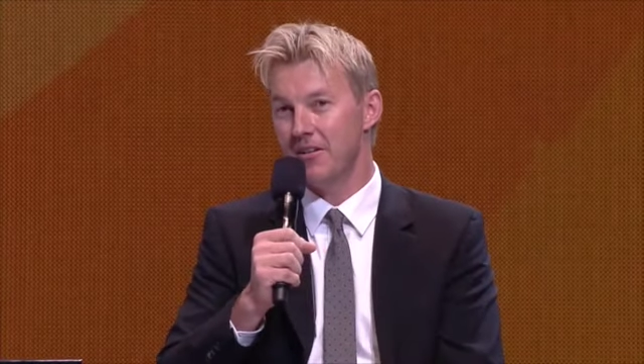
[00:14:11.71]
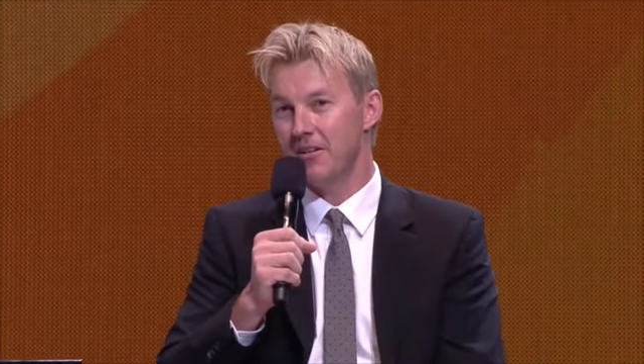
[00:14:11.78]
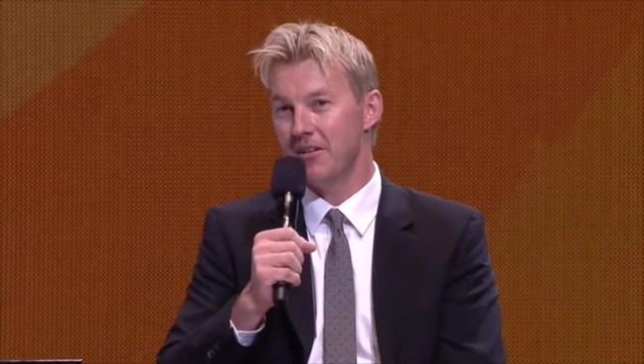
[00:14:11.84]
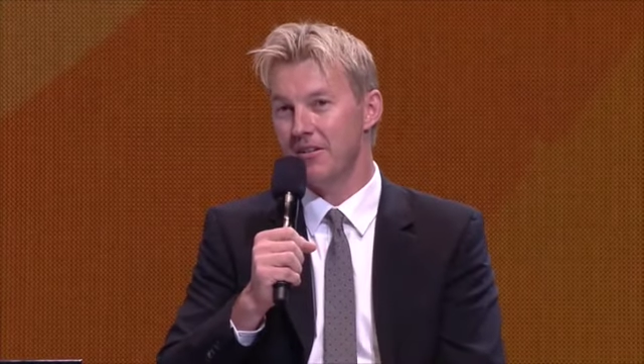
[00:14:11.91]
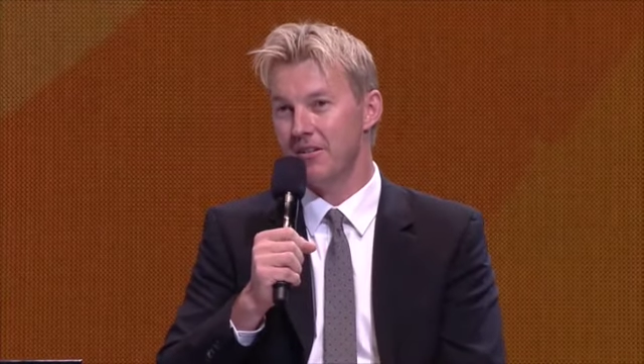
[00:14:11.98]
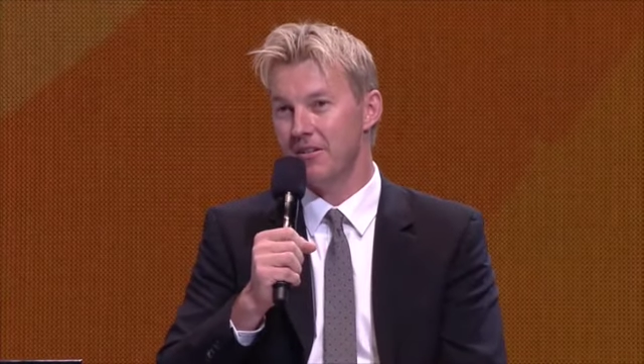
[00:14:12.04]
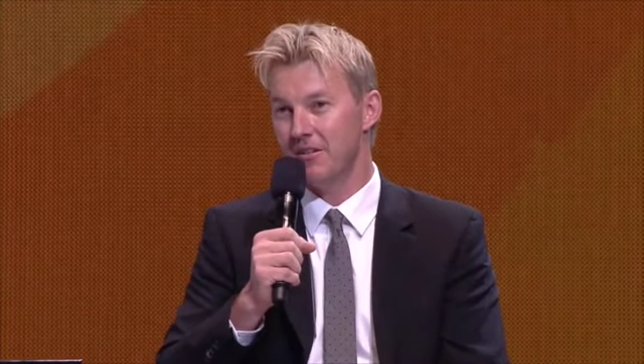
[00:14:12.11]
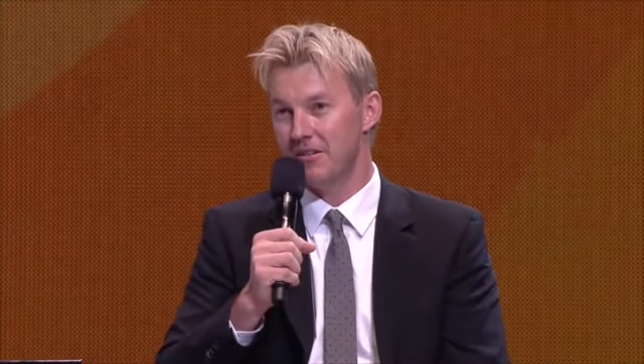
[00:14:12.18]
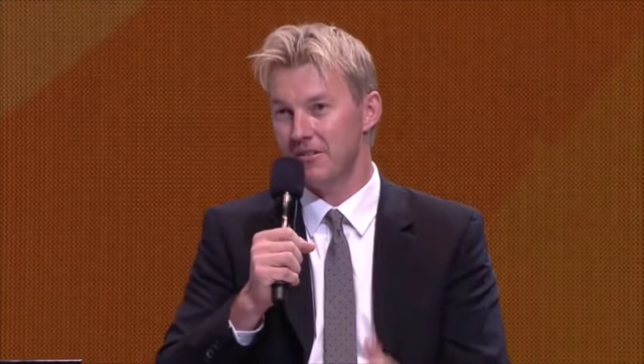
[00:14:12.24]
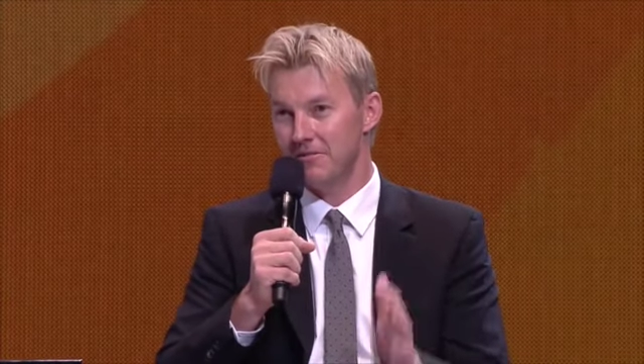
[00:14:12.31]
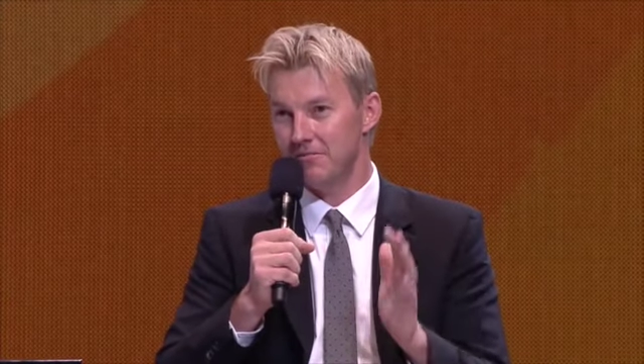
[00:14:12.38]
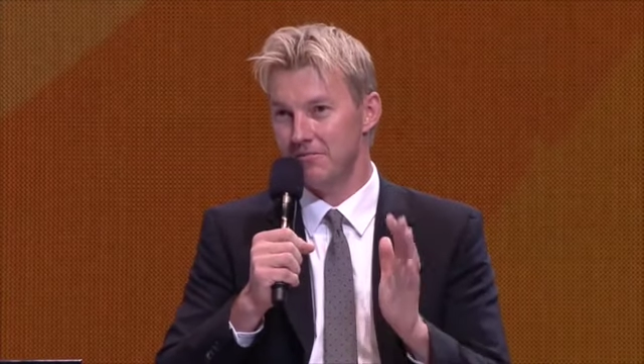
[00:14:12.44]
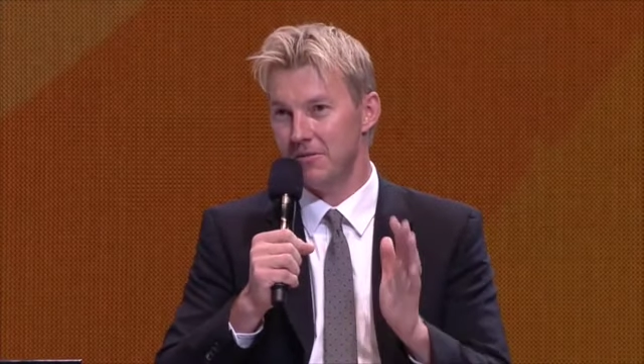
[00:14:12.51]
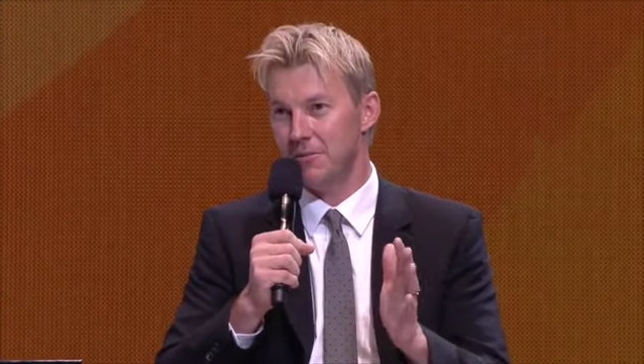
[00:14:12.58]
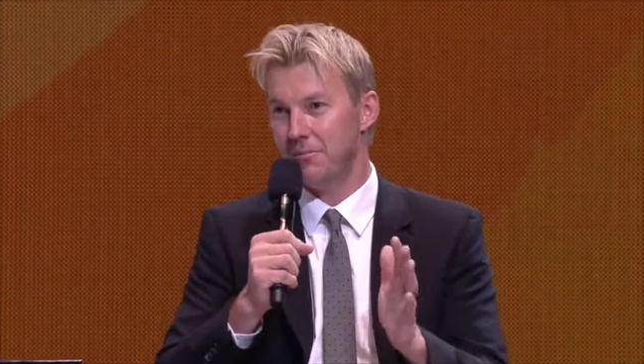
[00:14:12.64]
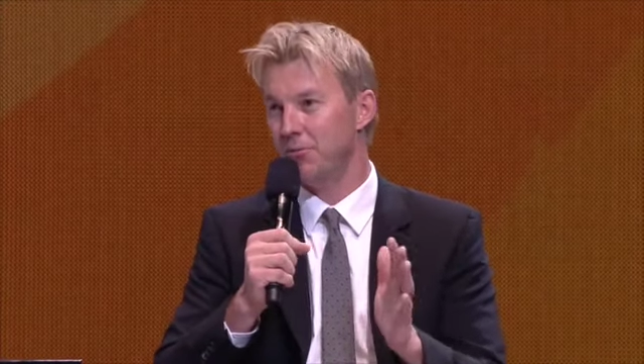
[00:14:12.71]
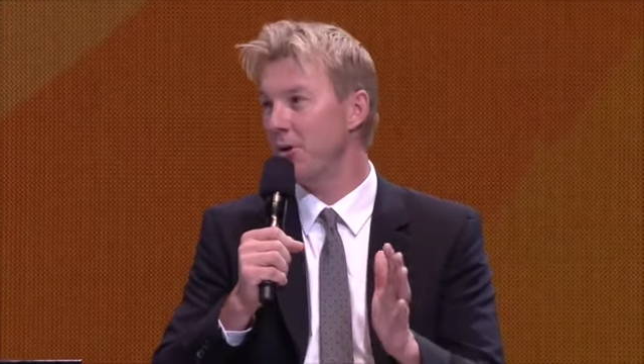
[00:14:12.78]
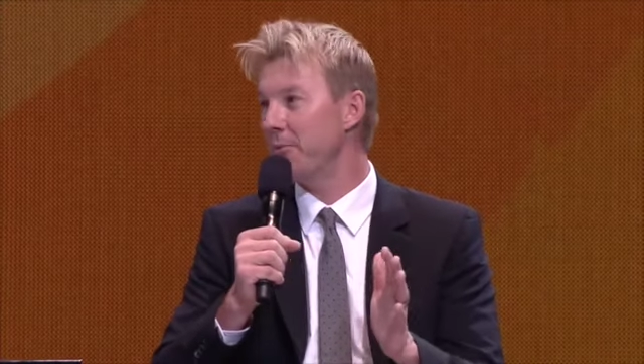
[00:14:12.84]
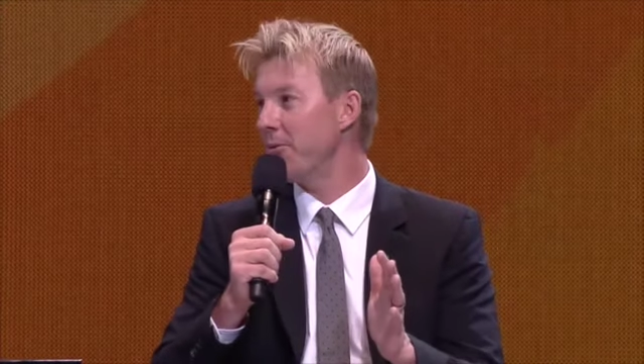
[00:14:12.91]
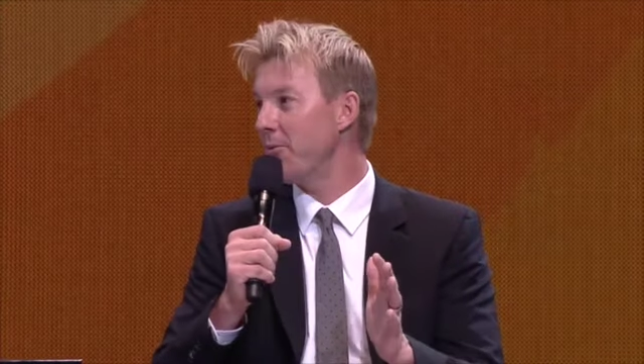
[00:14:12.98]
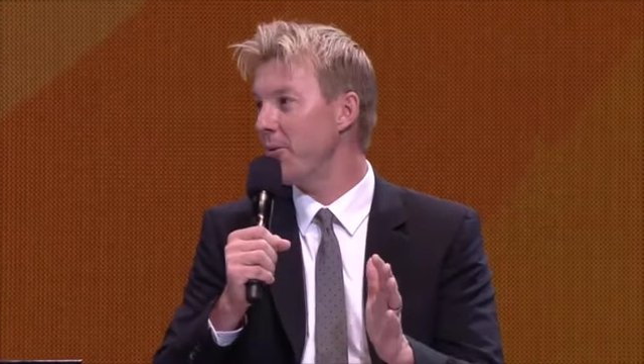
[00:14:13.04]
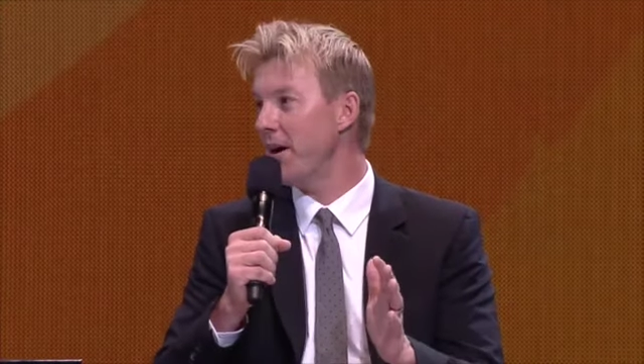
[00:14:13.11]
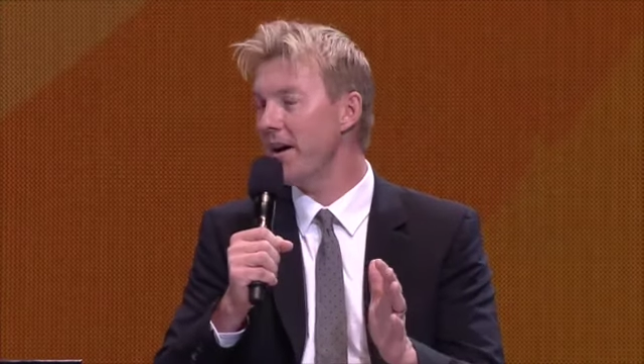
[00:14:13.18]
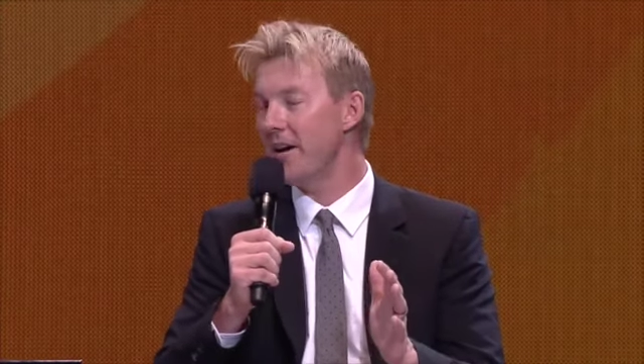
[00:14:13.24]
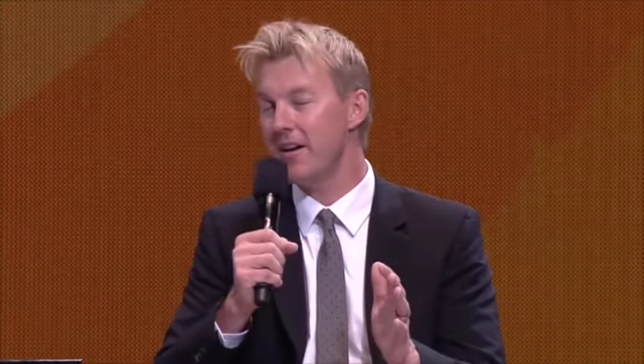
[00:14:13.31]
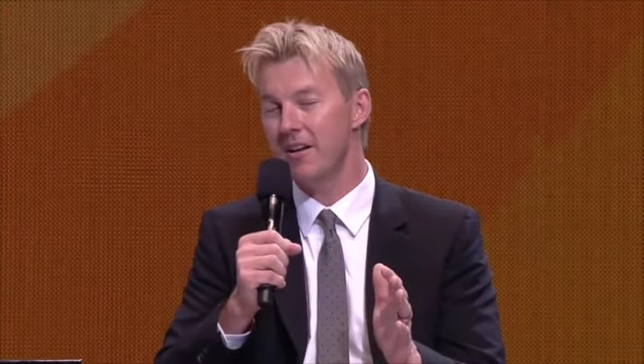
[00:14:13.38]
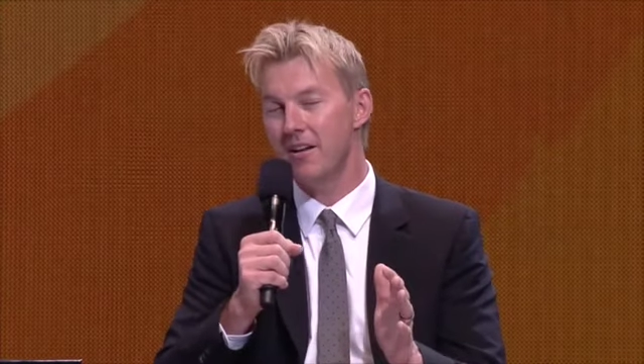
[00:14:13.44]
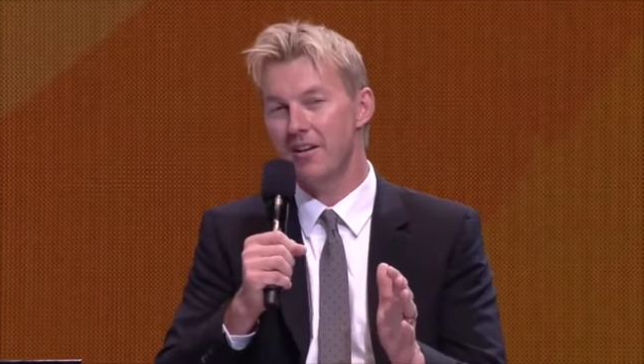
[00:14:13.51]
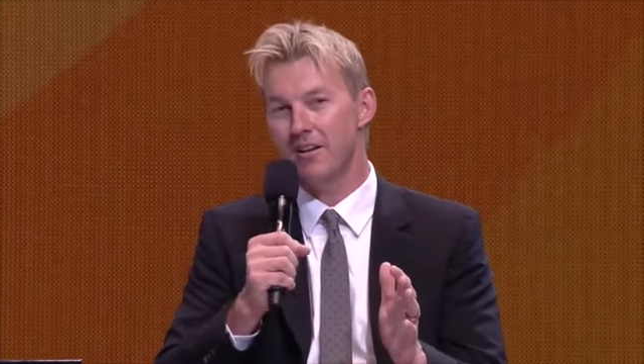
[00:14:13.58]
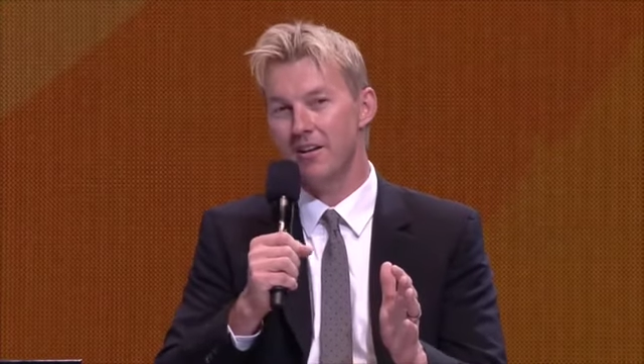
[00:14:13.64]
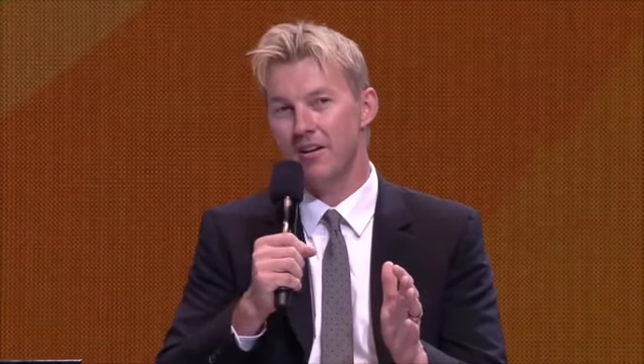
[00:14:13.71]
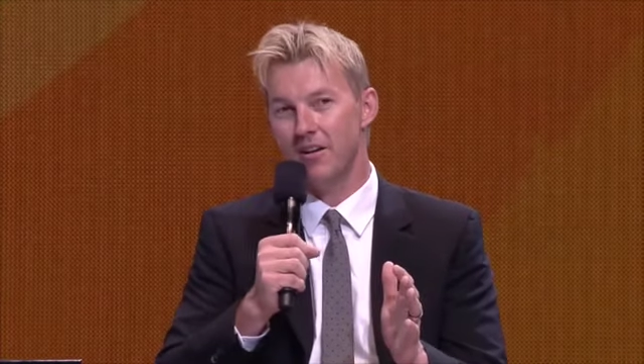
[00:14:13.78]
a proper way. And